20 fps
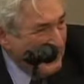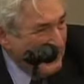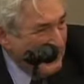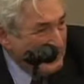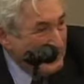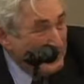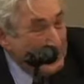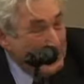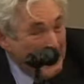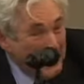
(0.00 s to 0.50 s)

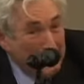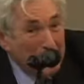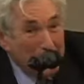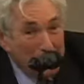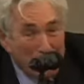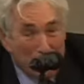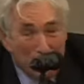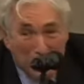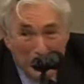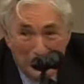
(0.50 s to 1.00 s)
You
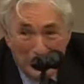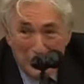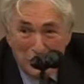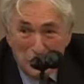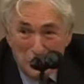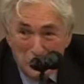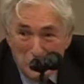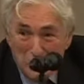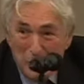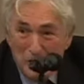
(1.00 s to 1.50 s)
cannot forget
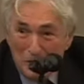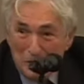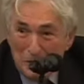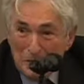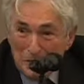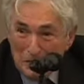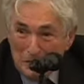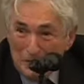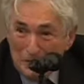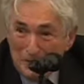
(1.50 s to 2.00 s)
2 billion
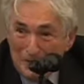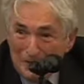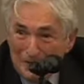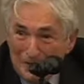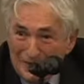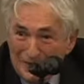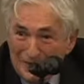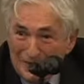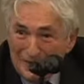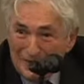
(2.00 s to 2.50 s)
people.
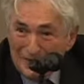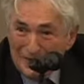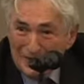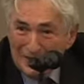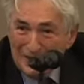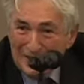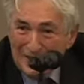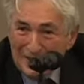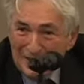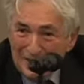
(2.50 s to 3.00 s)

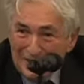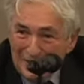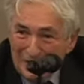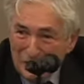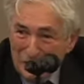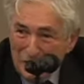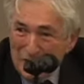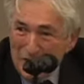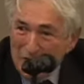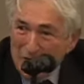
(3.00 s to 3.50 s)

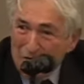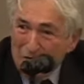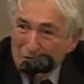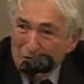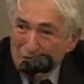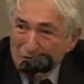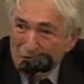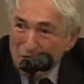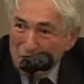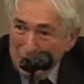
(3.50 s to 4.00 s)
You
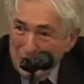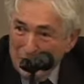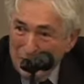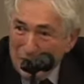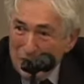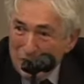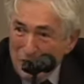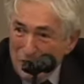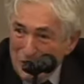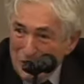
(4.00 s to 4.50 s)
cannot forget
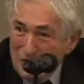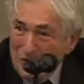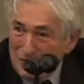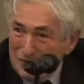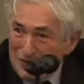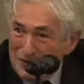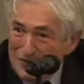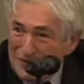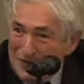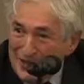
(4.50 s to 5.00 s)
a
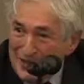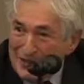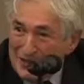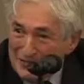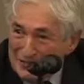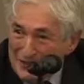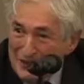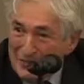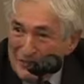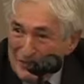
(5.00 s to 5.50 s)
continent the size
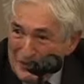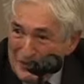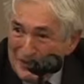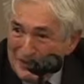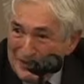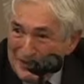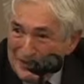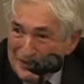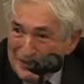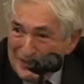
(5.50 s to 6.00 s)
of Africa.
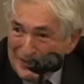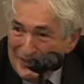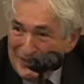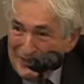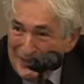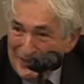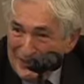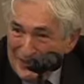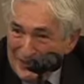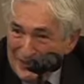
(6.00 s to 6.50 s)

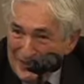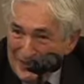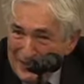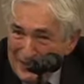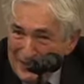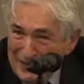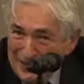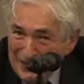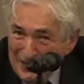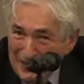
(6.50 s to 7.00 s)

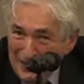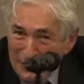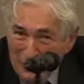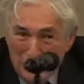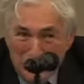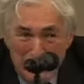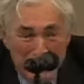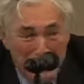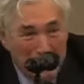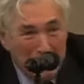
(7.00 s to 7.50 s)
And you
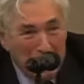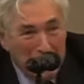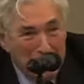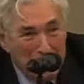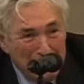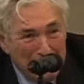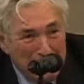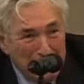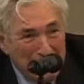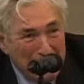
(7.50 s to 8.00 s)
cannot
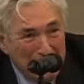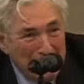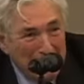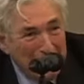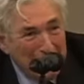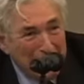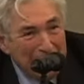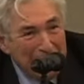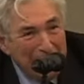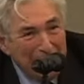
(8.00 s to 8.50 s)

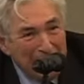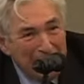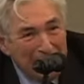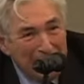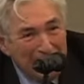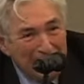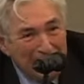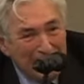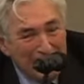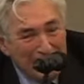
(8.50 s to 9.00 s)
pretend
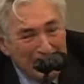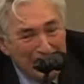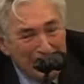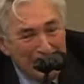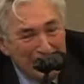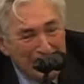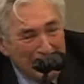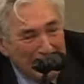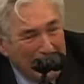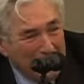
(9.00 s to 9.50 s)

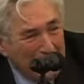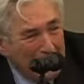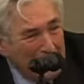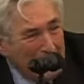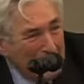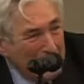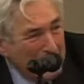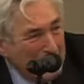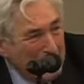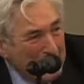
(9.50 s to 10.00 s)
that
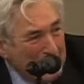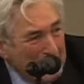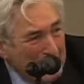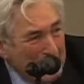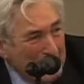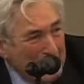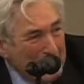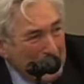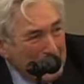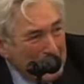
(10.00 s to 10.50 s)
economic
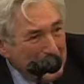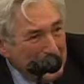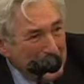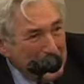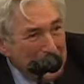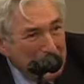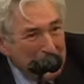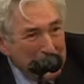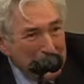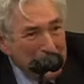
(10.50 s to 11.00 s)
opportunity is
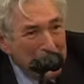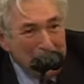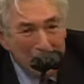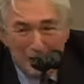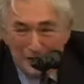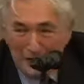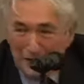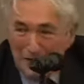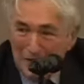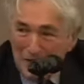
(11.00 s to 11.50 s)
limited
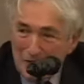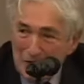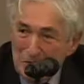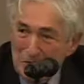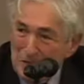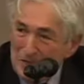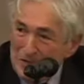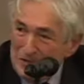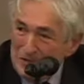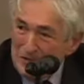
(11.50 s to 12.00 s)
only to those
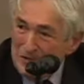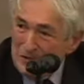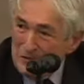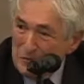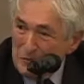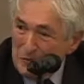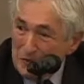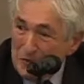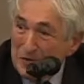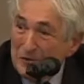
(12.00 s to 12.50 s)
places you
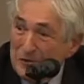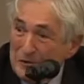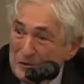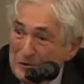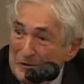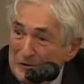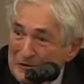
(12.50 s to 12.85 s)
want to go.